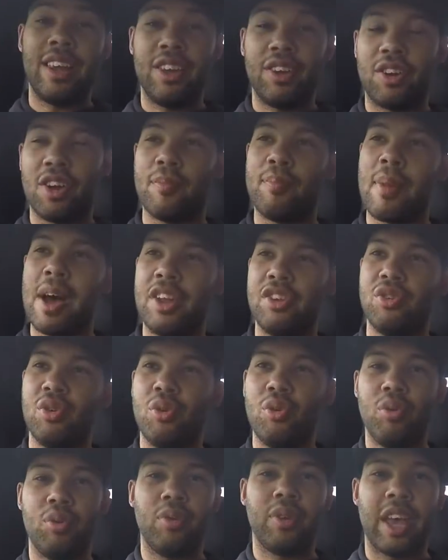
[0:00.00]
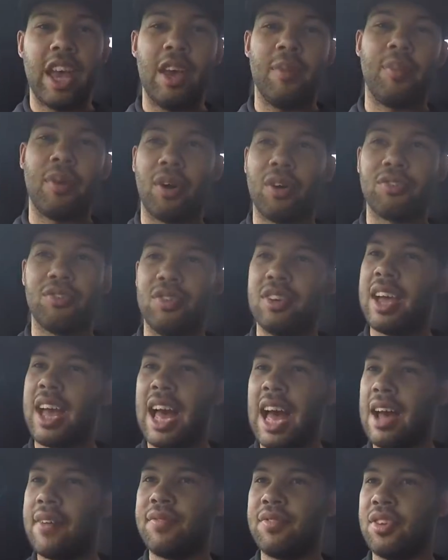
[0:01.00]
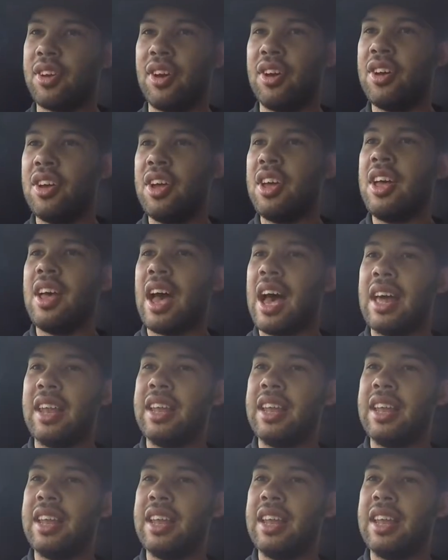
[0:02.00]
good manual gearbox, you have to at